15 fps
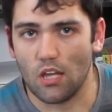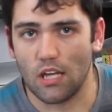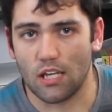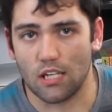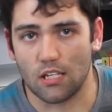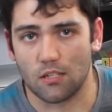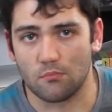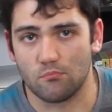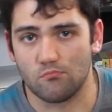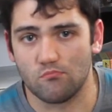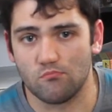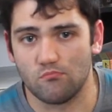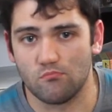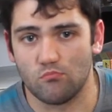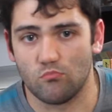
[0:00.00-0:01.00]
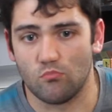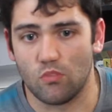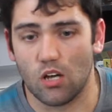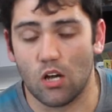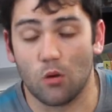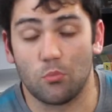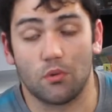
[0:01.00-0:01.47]
and
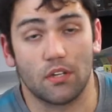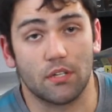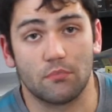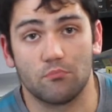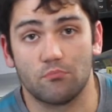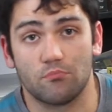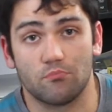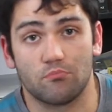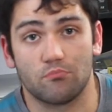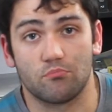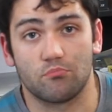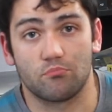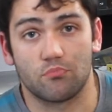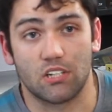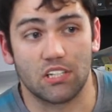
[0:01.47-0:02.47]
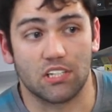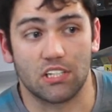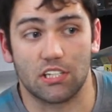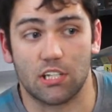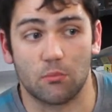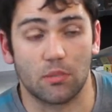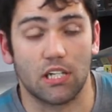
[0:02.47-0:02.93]
hopefully this
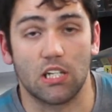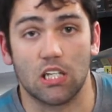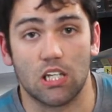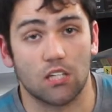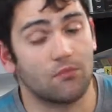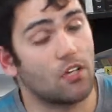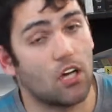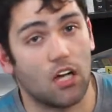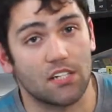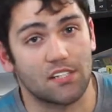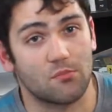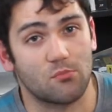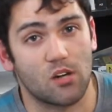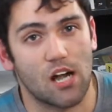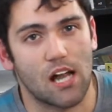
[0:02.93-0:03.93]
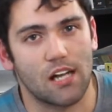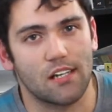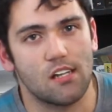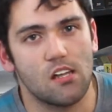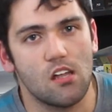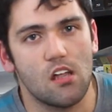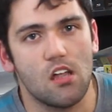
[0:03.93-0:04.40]
is the beginning of an awesome ride,
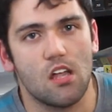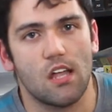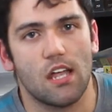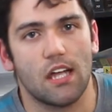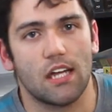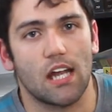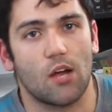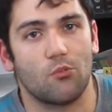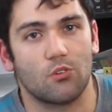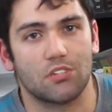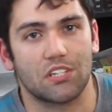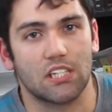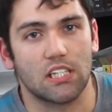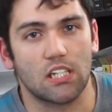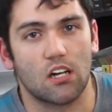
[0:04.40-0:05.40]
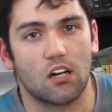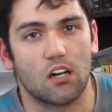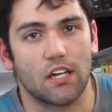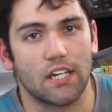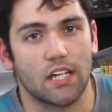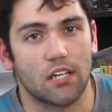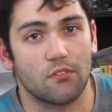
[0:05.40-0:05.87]
and I will see y'all
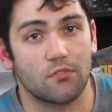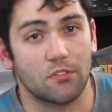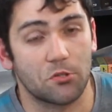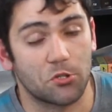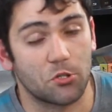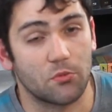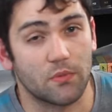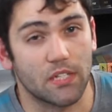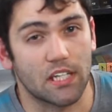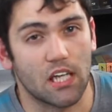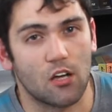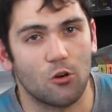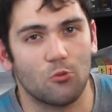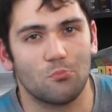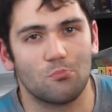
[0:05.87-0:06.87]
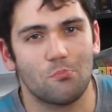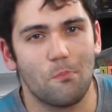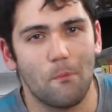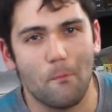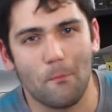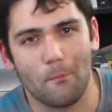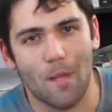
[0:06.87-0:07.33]
in a future video.
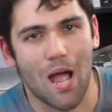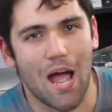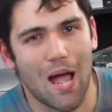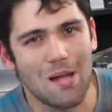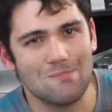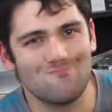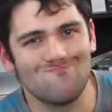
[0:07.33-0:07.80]
Bye.